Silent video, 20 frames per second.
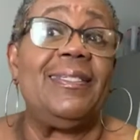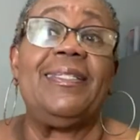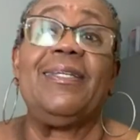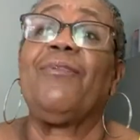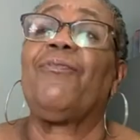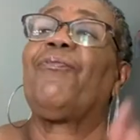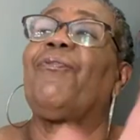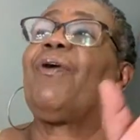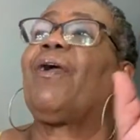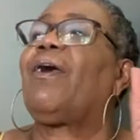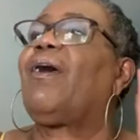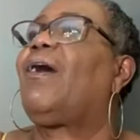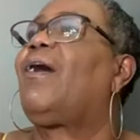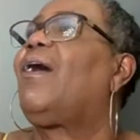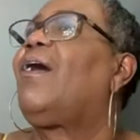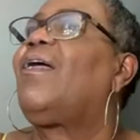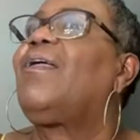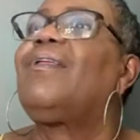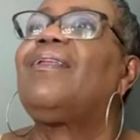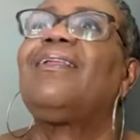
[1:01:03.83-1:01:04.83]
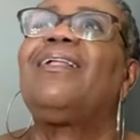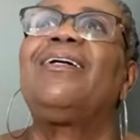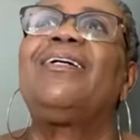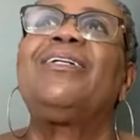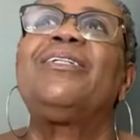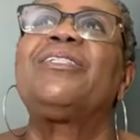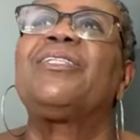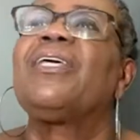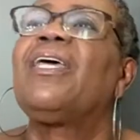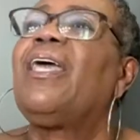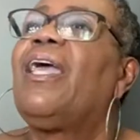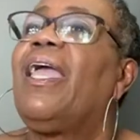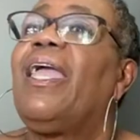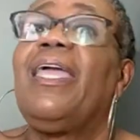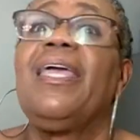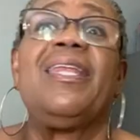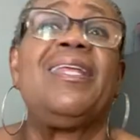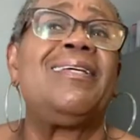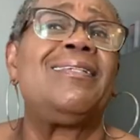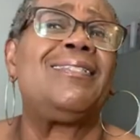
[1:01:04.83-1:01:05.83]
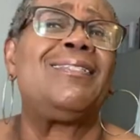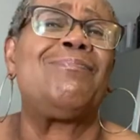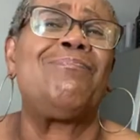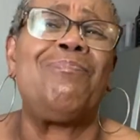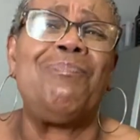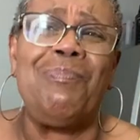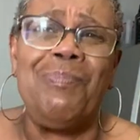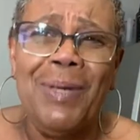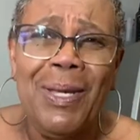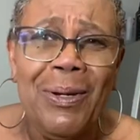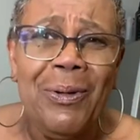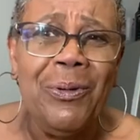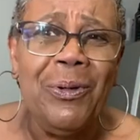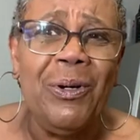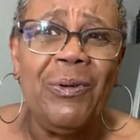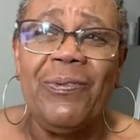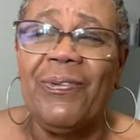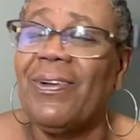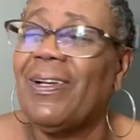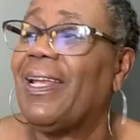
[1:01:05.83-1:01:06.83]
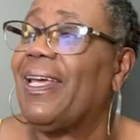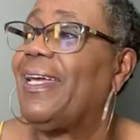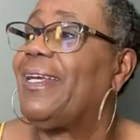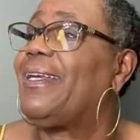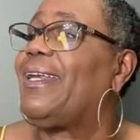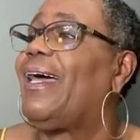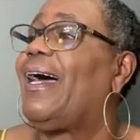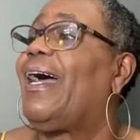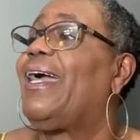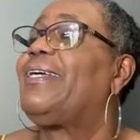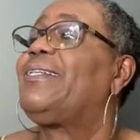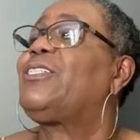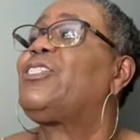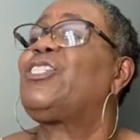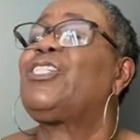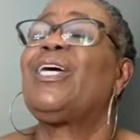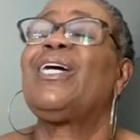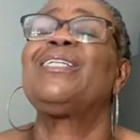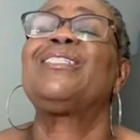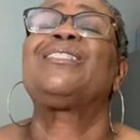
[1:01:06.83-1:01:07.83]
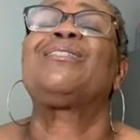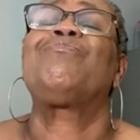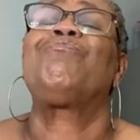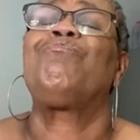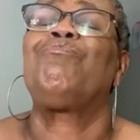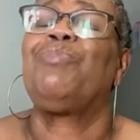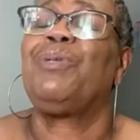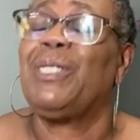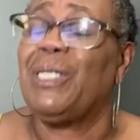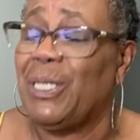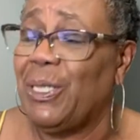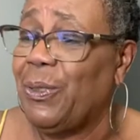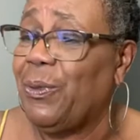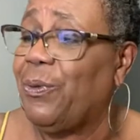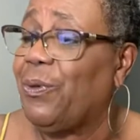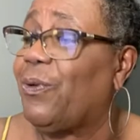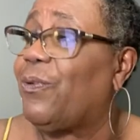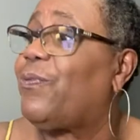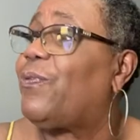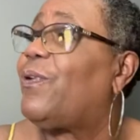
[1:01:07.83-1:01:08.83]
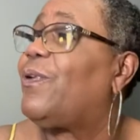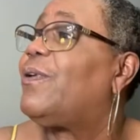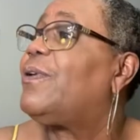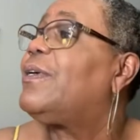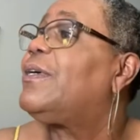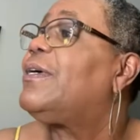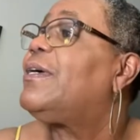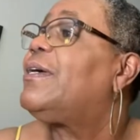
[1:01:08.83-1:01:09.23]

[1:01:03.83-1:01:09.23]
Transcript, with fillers: Different colors. It is beautiful at night. Just beautiful.